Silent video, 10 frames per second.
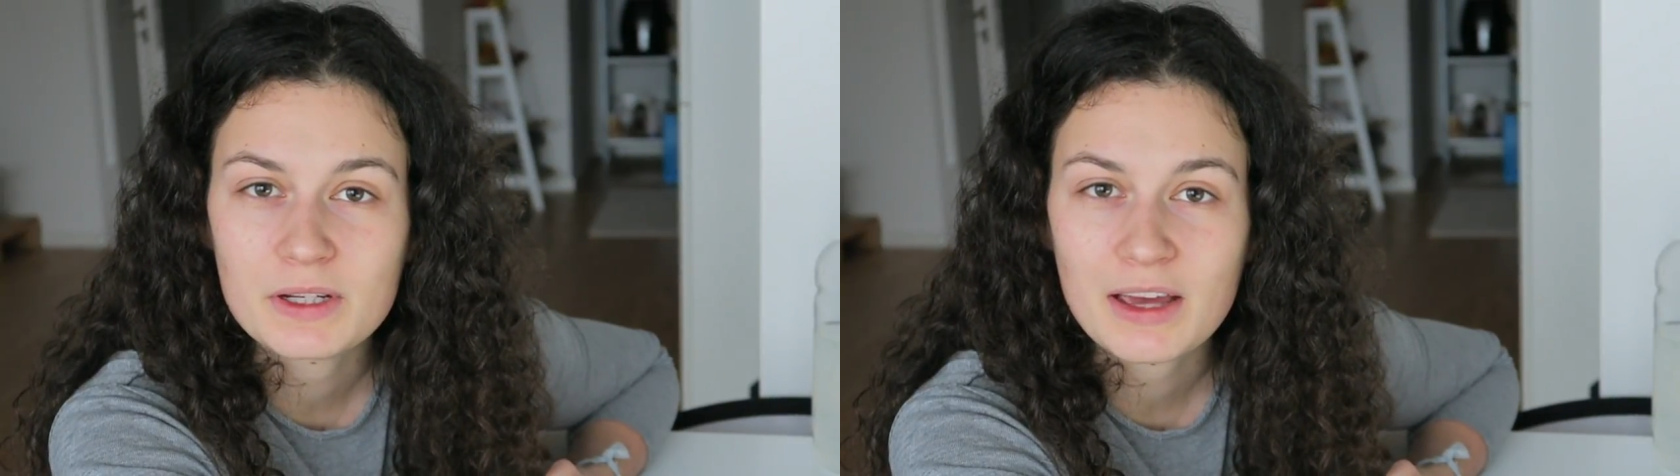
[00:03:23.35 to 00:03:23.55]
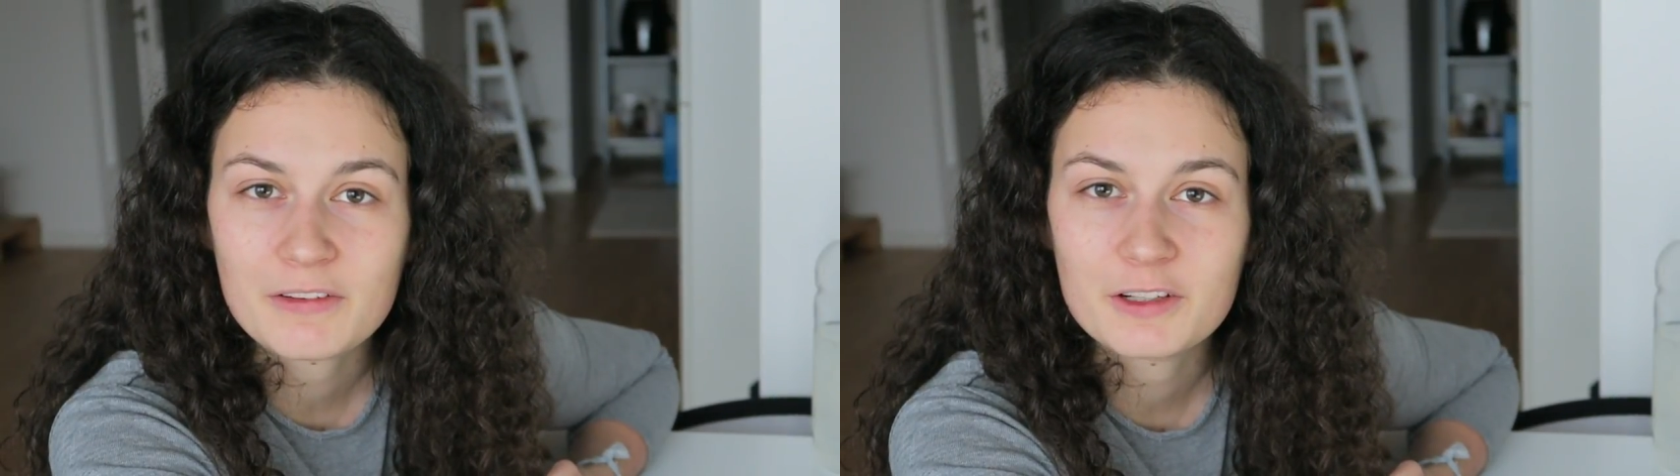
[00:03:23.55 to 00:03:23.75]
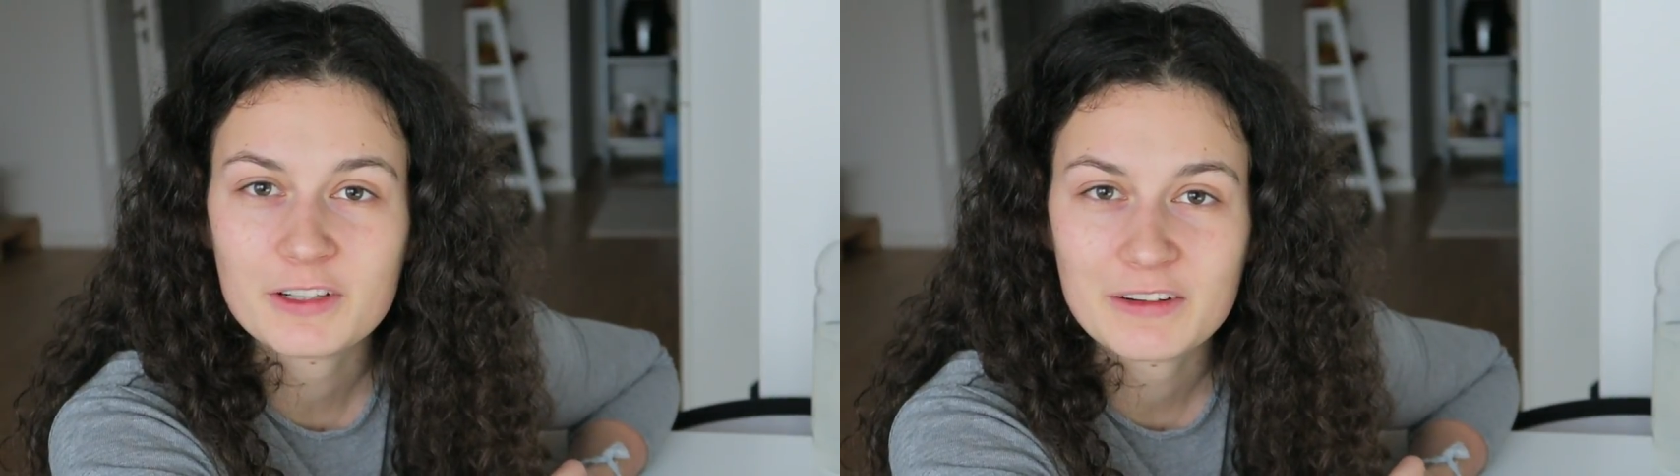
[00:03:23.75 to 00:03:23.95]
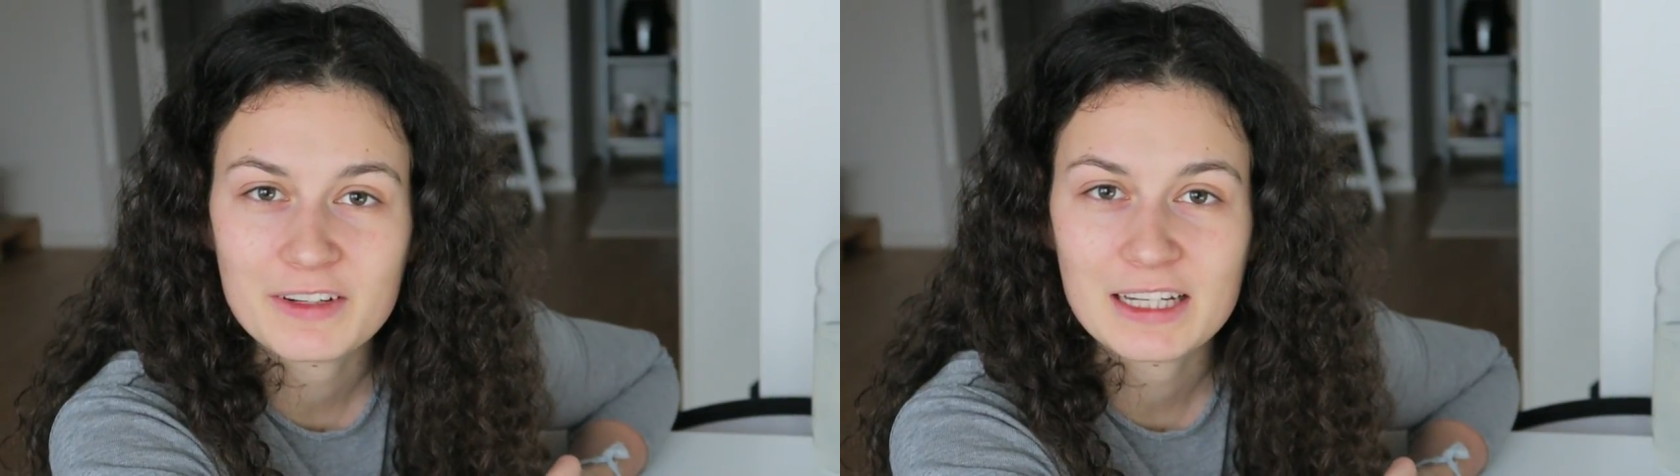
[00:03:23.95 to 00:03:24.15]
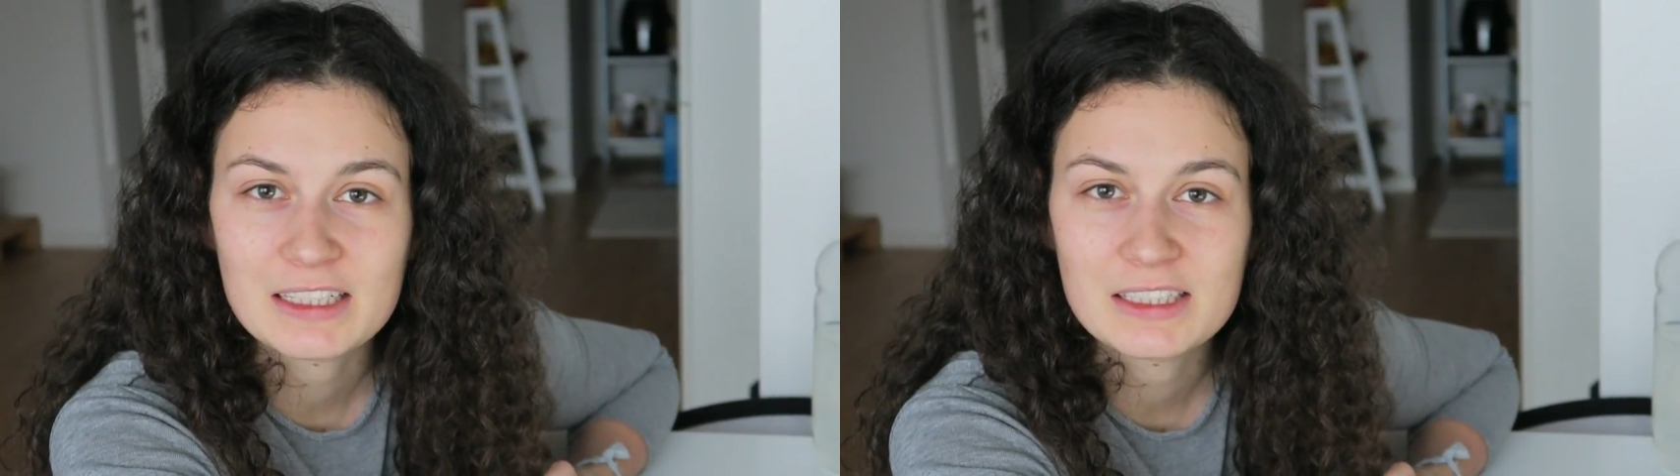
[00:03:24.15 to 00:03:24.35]
when you have
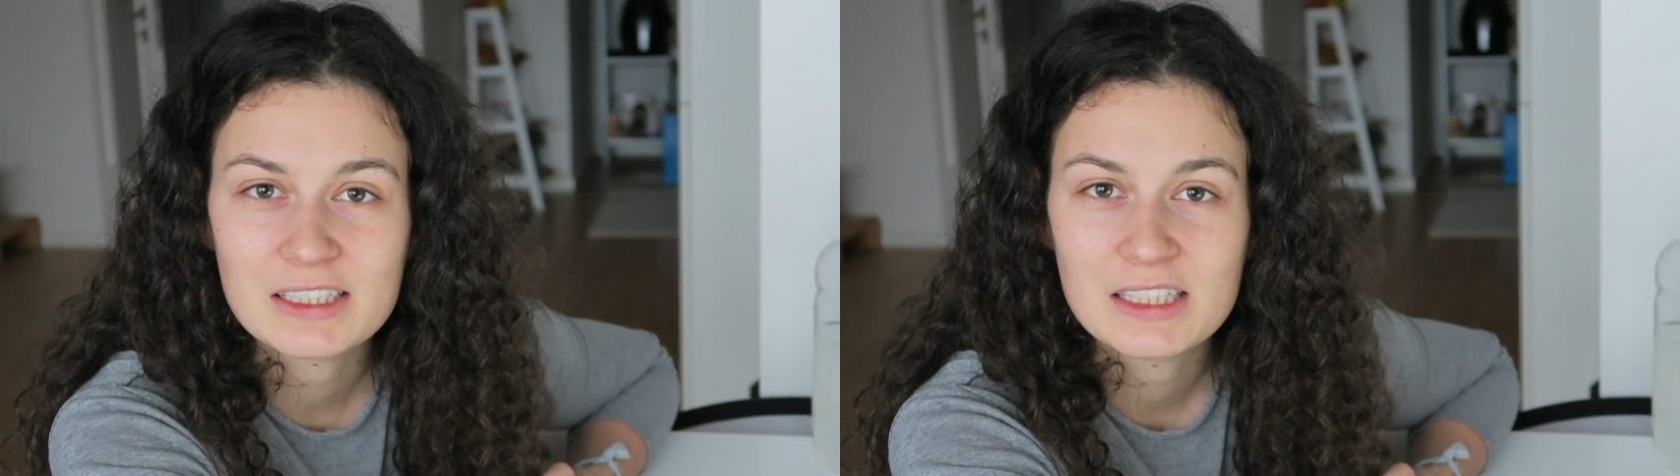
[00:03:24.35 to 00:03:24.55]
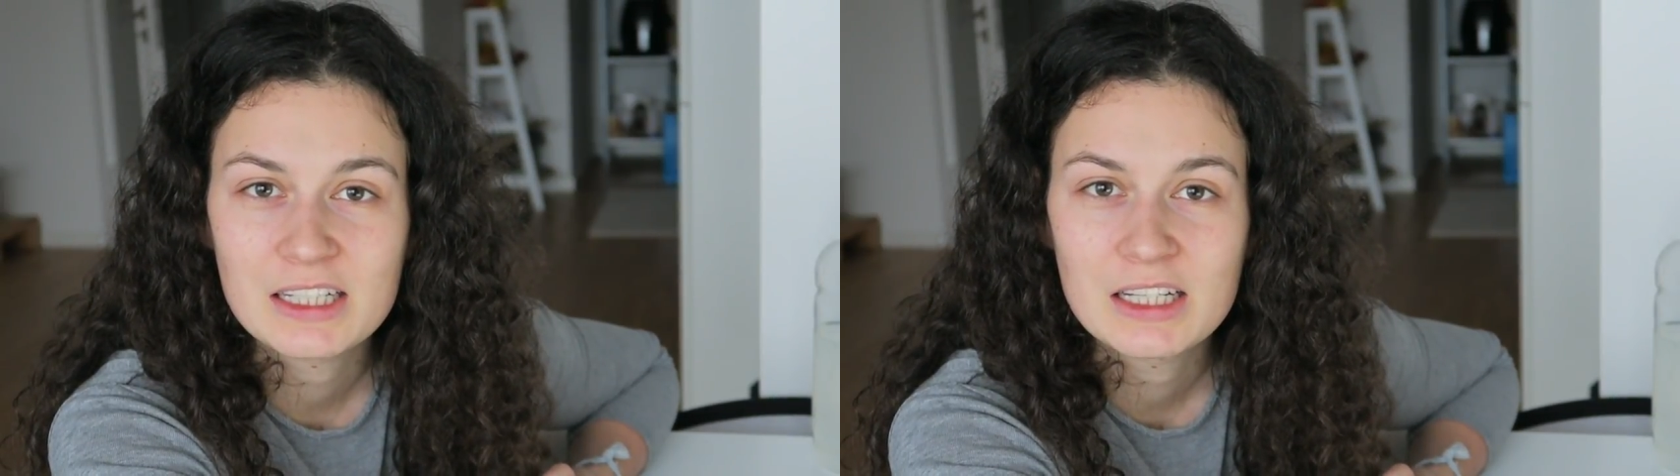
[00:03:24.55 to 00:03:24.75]
cravings,